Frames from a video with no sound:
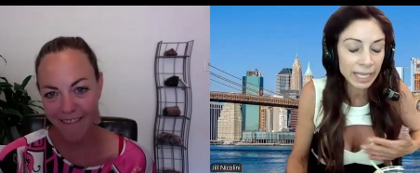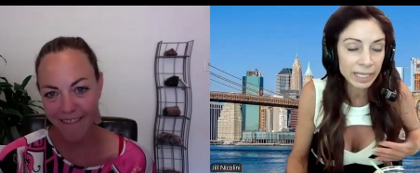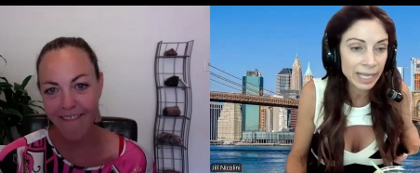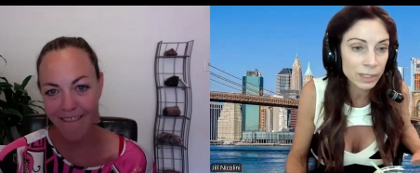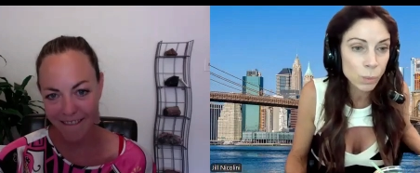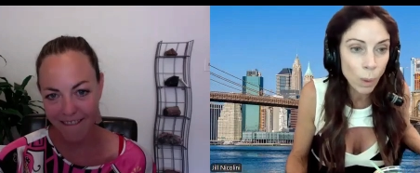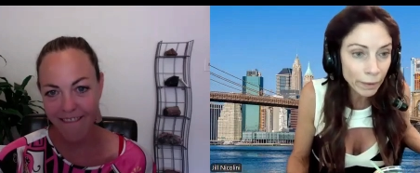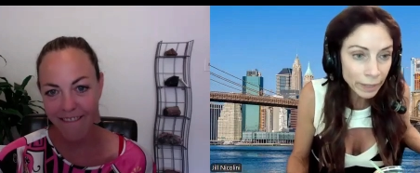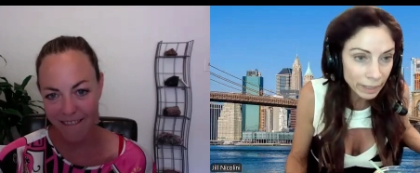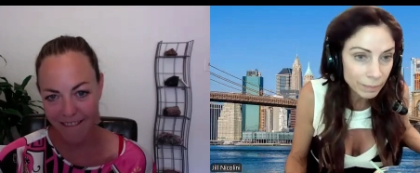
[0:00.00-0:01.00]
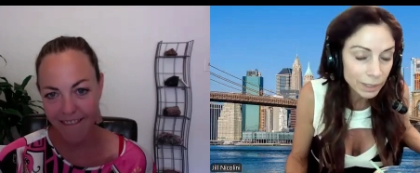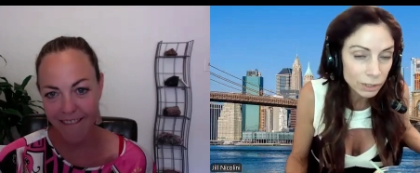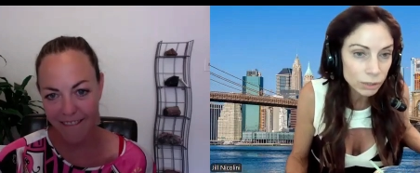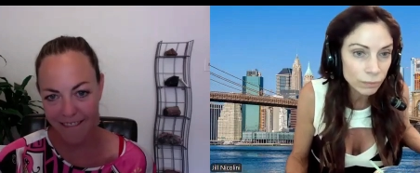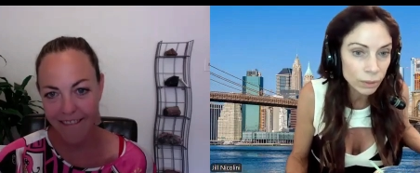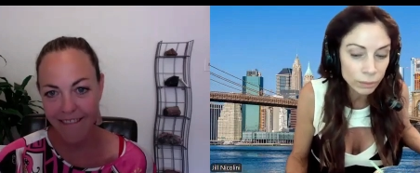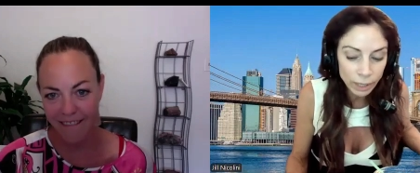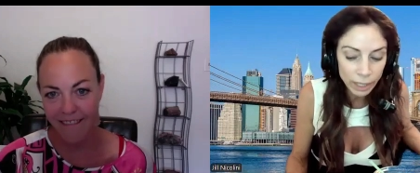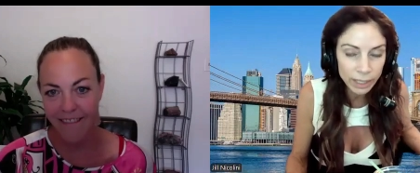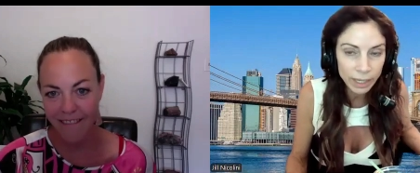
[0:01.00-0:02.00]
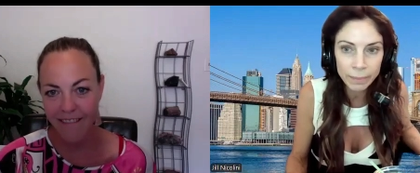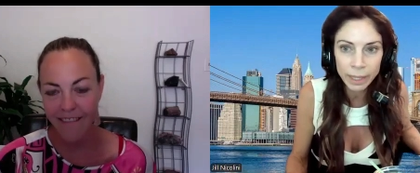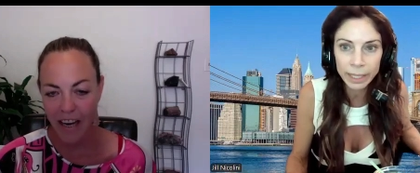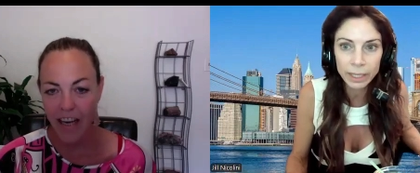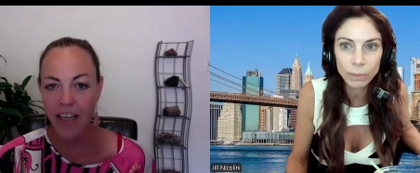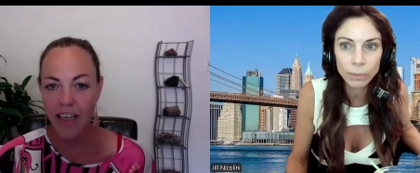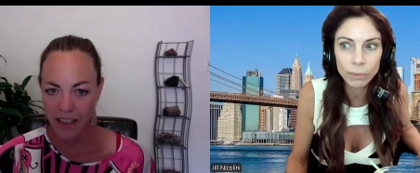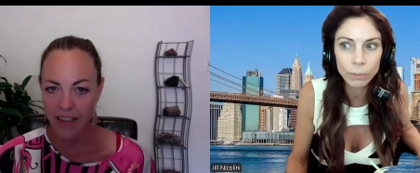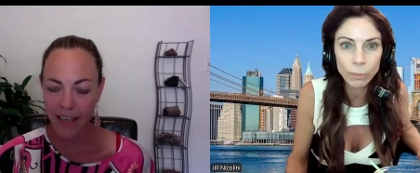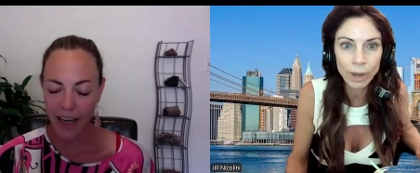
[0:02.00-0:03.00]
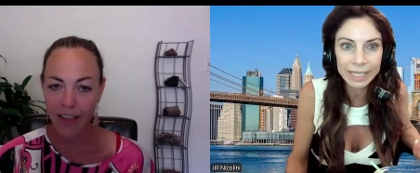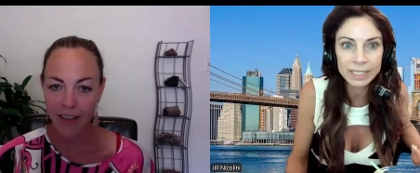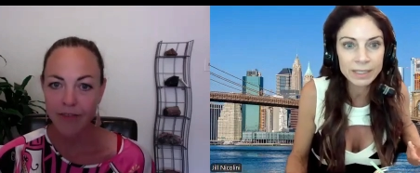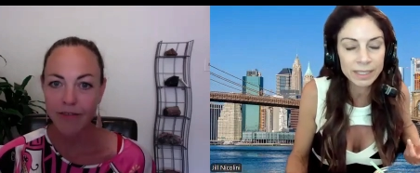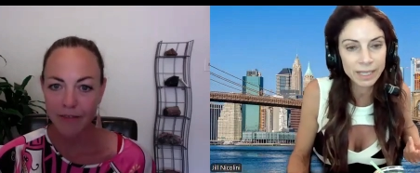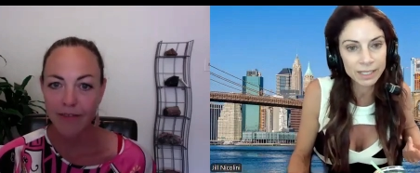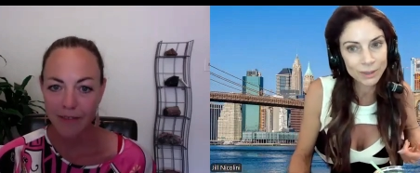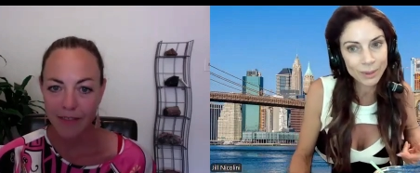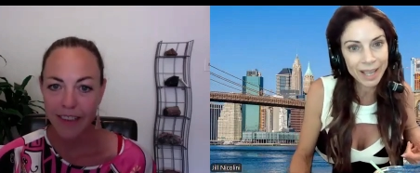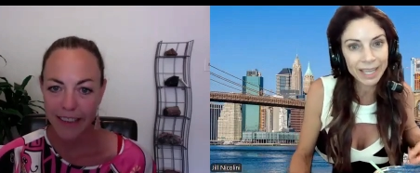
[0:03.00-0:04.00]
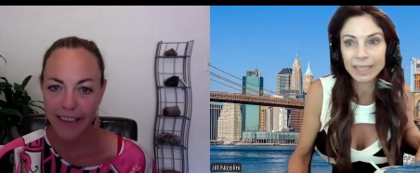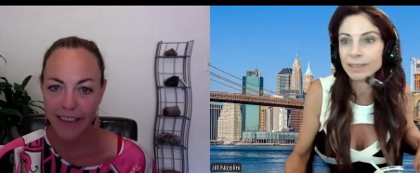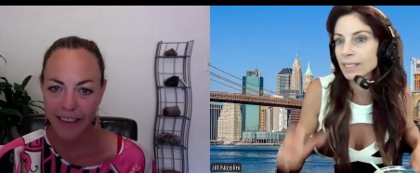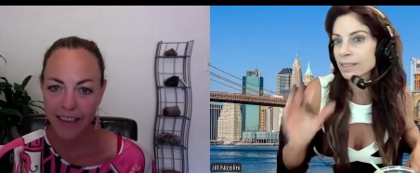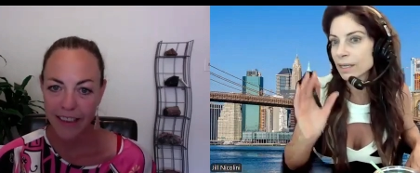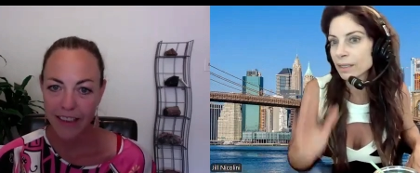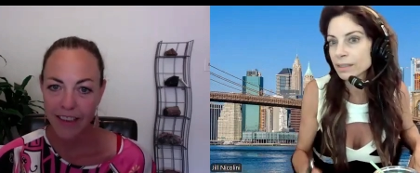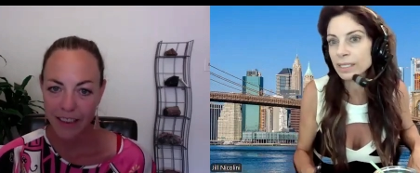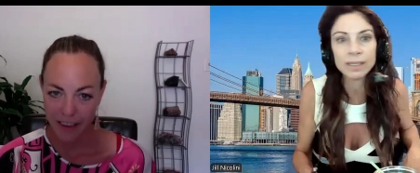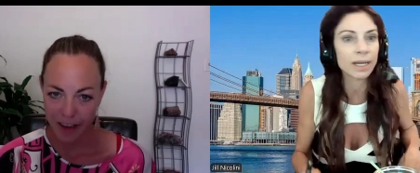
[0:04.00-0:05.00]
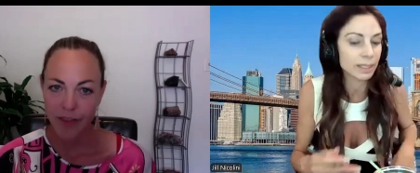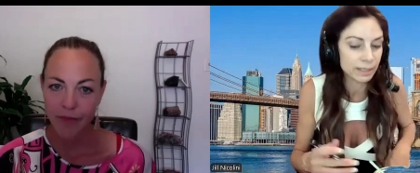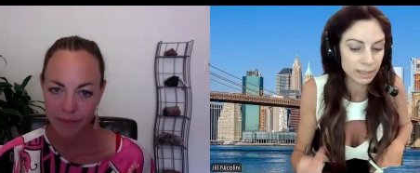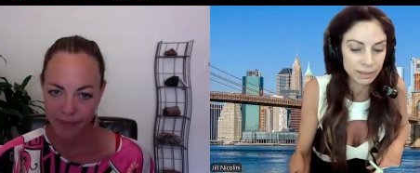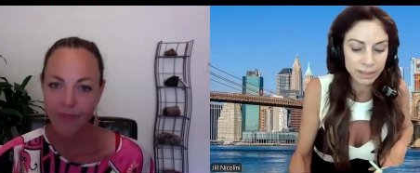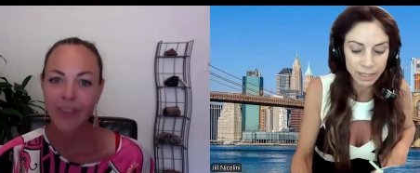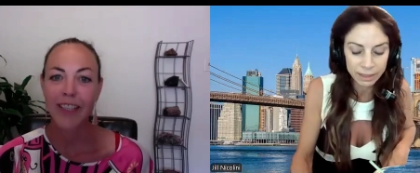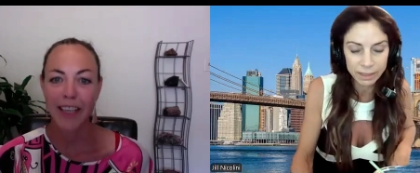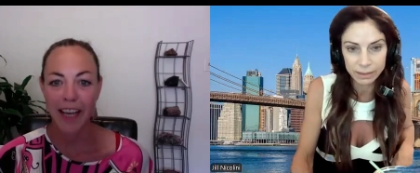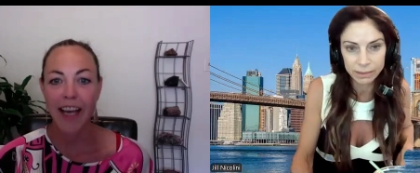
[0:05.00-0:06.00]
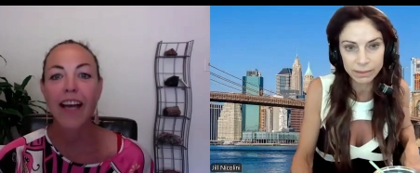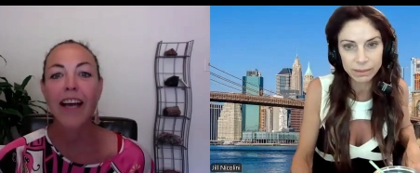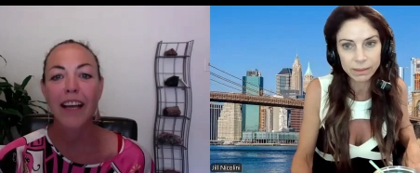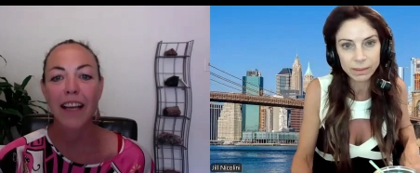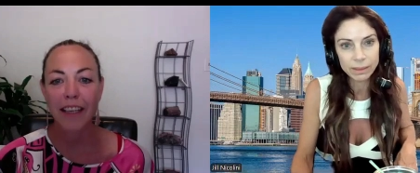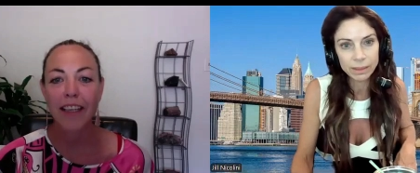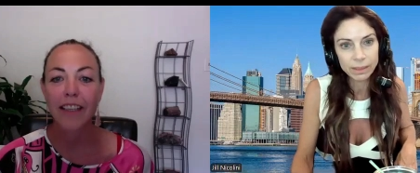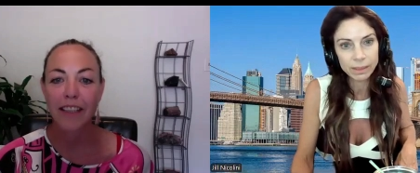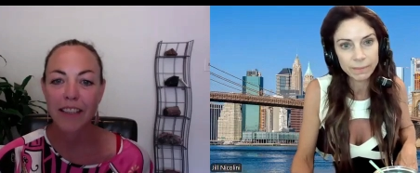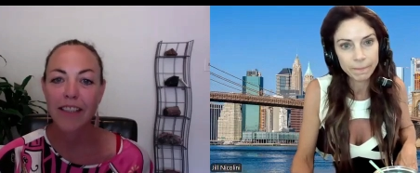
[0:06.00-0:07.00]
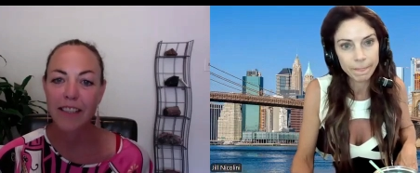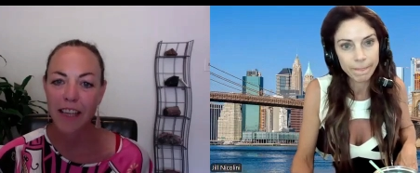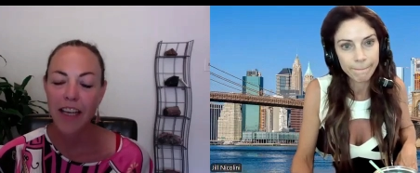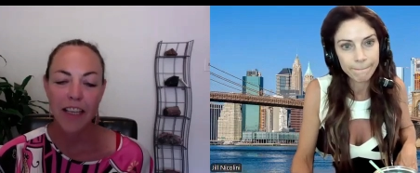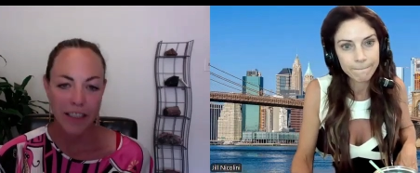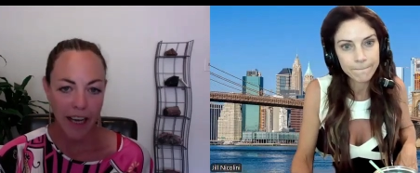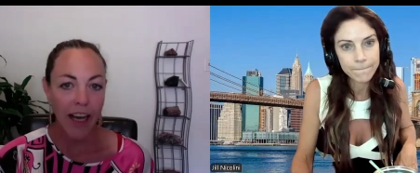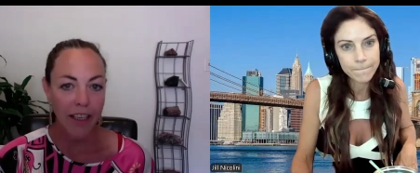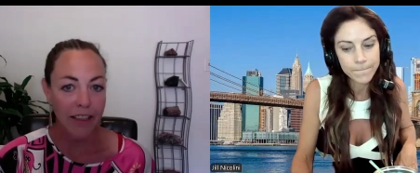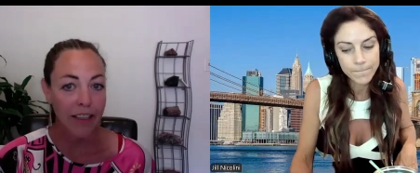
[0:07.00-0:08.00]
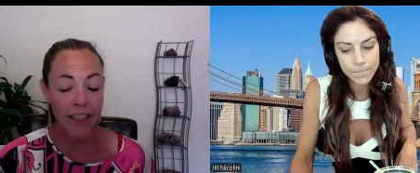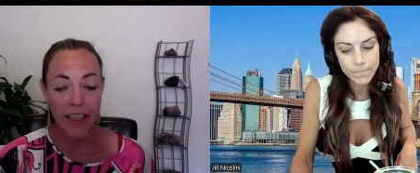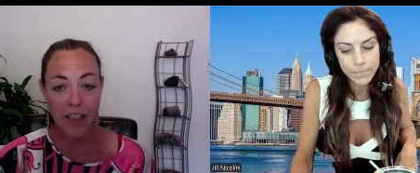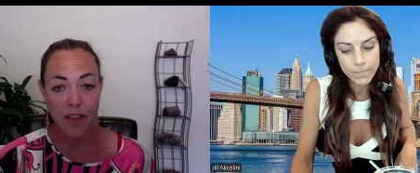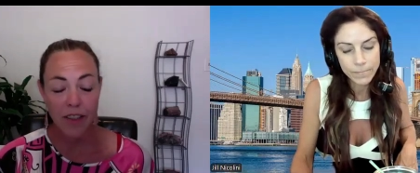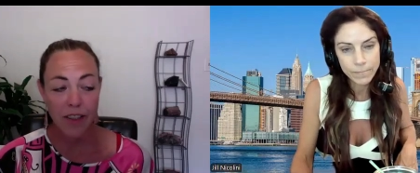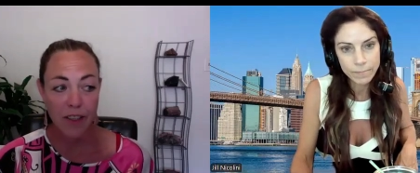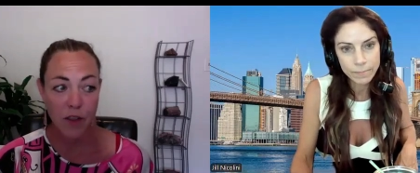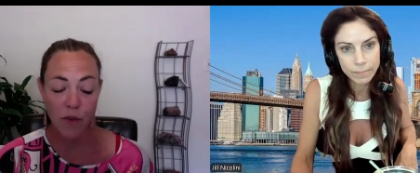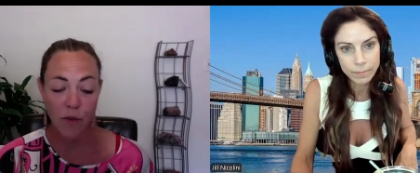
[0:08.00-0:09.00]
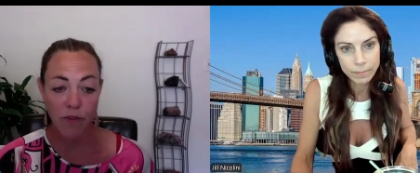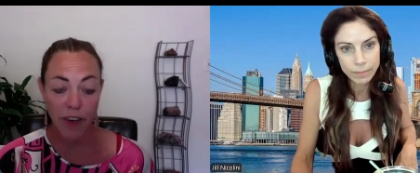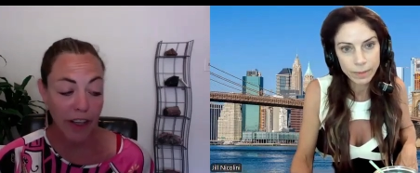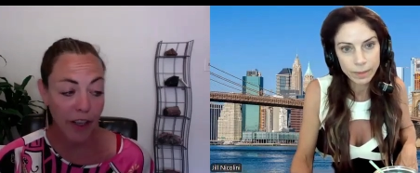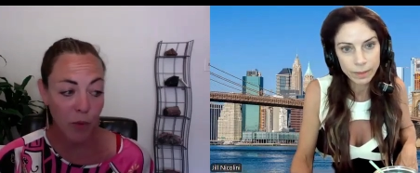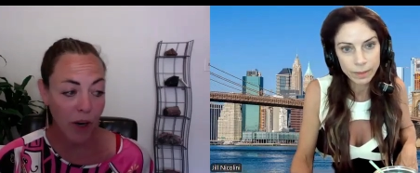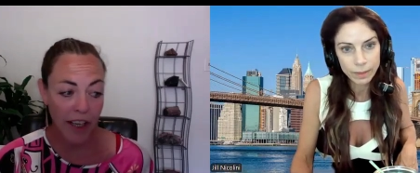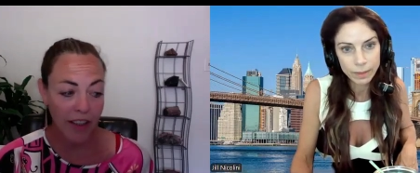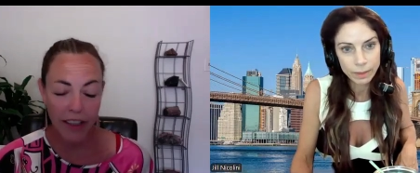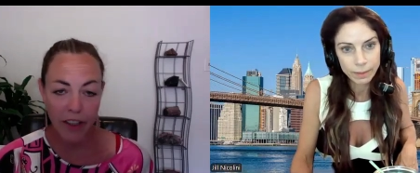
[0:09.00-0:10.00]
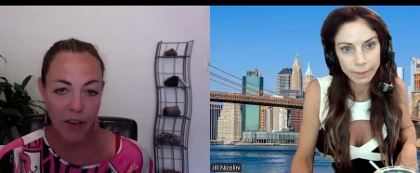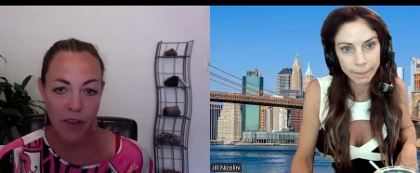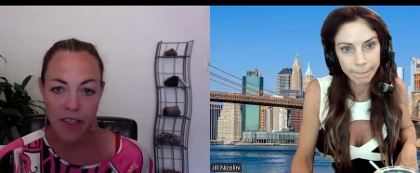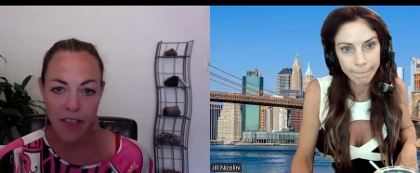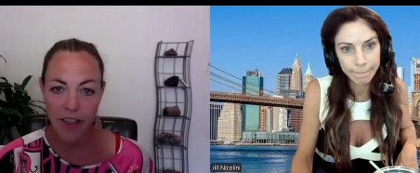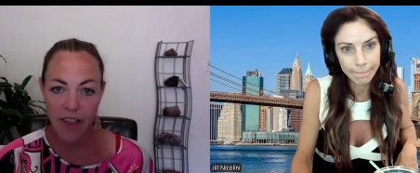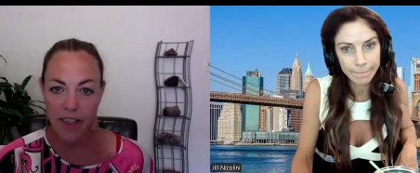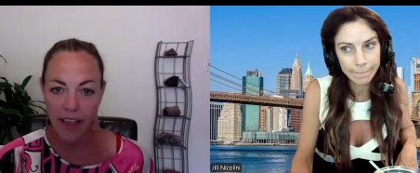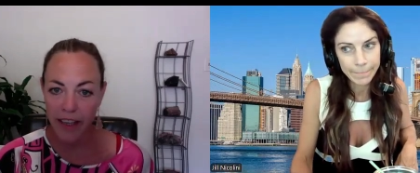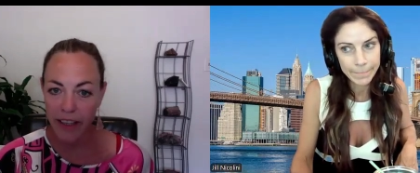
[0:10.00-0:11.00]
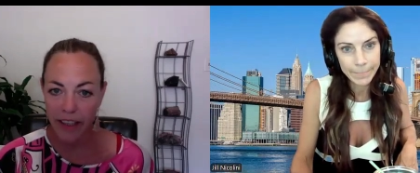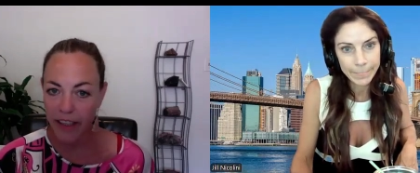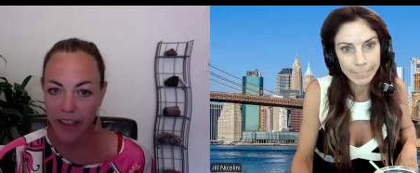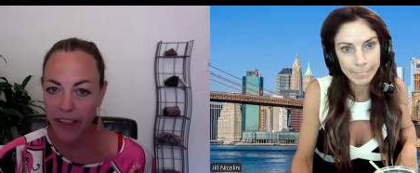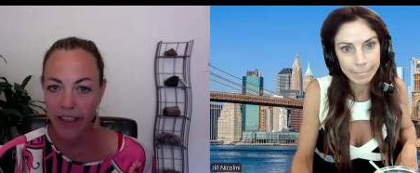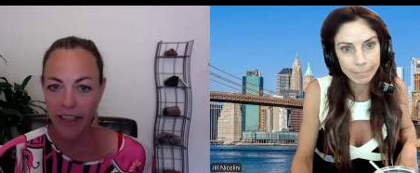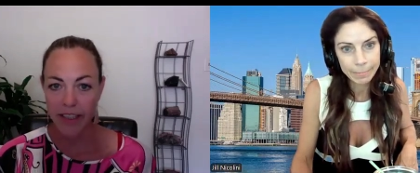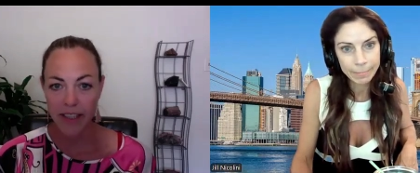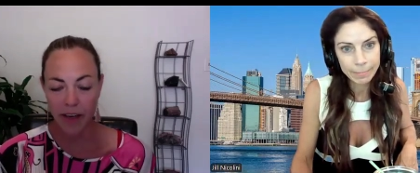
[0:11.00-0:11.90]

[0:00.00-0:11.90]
Speaker 1: it it's worrying me, Shurone. And I'm like, yeah. why does he think that's okay? He sees it on TikTok. He sees his cousins.
Speaker 2: Yes. Yeah, it is. It is very widely used in our society it's